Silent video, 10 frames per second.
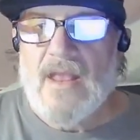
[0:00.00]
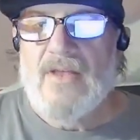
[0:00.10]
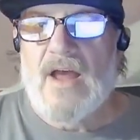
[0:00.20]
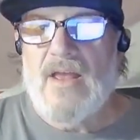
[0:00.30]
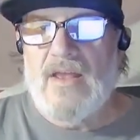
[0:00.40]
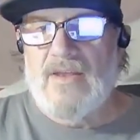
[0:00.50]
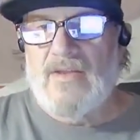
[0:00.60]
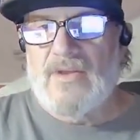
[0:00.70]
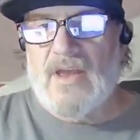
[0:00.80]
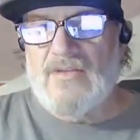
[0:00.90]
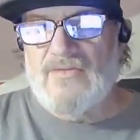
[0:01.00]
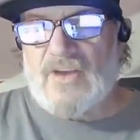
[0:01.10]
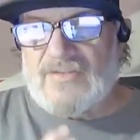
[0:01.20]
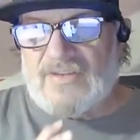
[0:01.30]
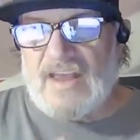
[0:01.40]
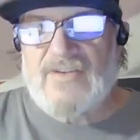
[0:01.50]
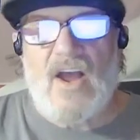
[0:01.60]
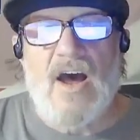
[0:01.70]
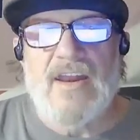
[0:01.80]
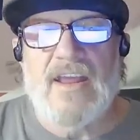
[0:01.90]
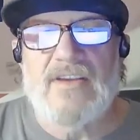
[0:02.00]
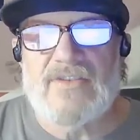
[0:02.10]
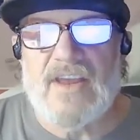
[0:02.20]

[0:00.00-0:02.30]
that eh, that just as honey is